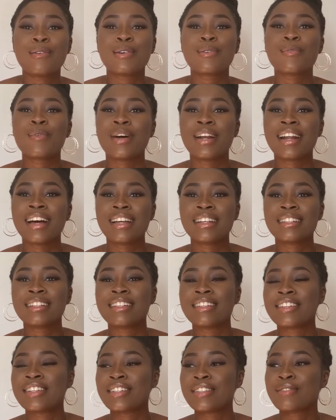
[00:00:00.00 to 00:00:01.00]
I would
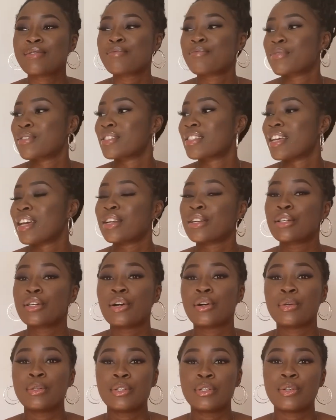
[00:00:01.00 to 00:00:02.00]
100%
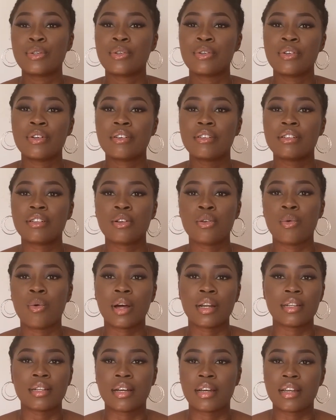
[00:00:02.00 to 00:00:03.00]
go to
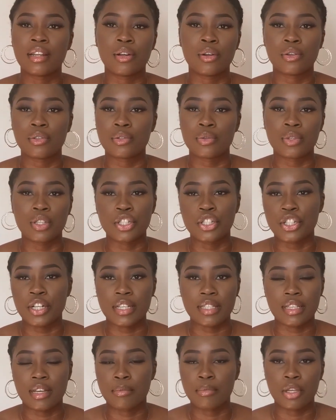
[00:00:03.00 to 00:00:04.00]
Luanda and not to
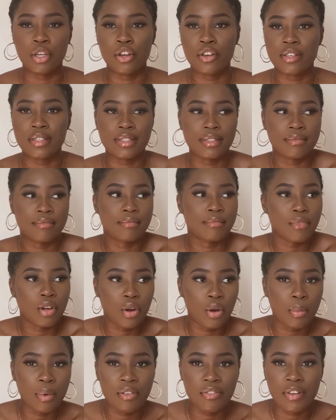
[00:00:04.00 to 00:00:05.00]
Kinshasa because
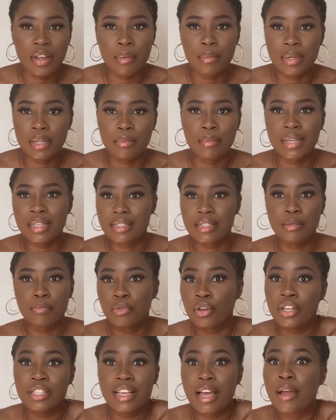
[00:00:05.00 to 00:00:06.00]
all my family, basically.
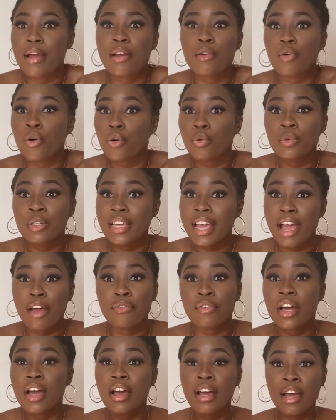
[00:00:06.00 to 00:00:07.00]
Because I only
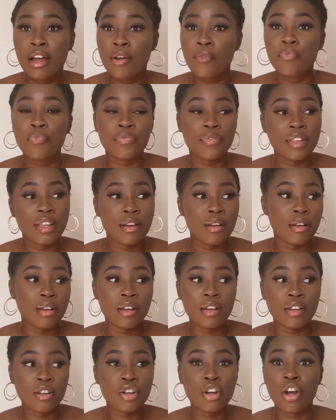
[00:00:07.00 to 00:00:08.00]
have
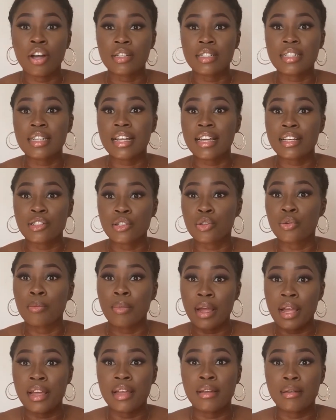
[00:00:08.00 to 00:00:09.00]
contact to
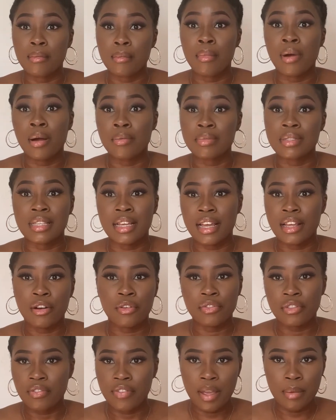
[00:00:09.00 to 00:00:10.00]
my mom's side
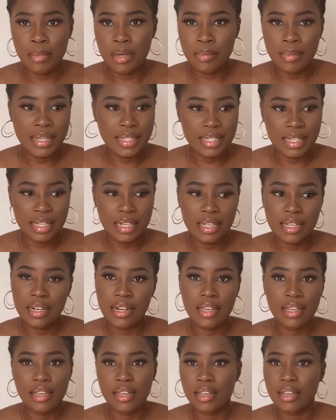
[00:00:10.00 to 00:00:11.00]
of the family, basically.
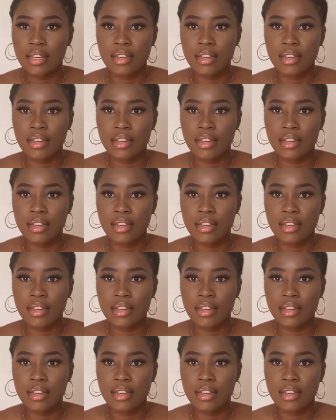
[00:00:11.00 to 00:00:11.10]
Like,